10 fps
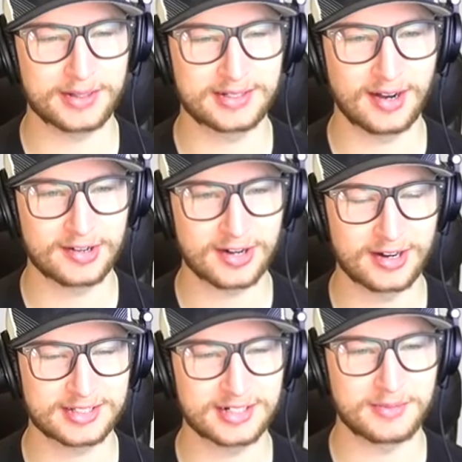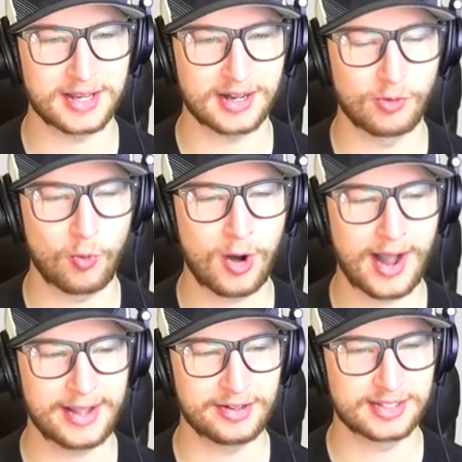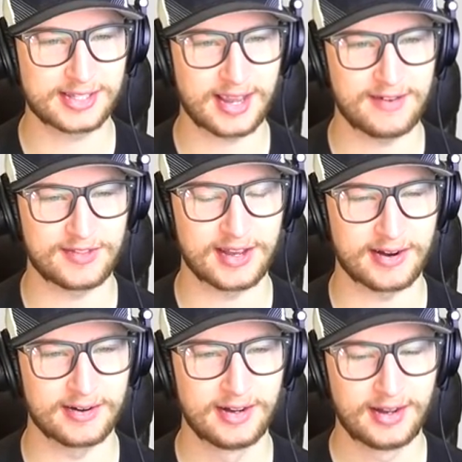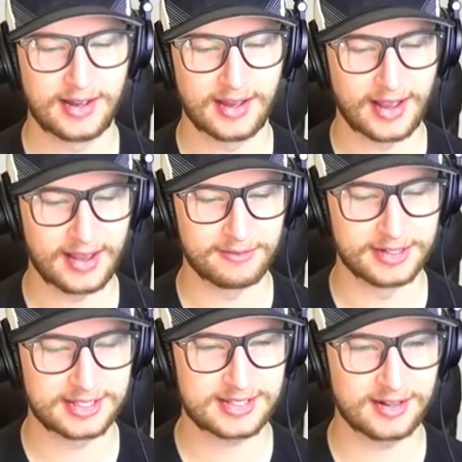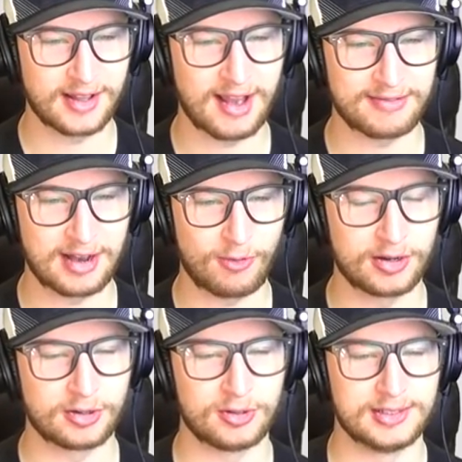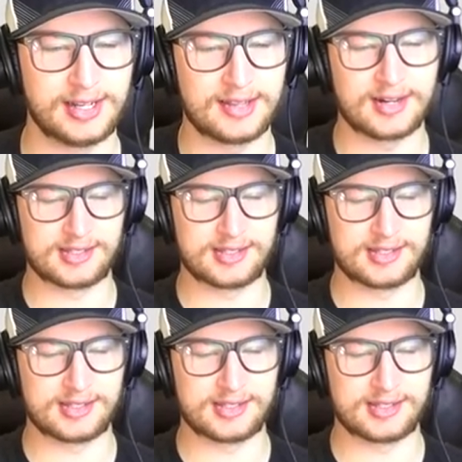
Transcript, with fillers: but Carter Hart's going to make a wild save there. And we still have that one goal lead. That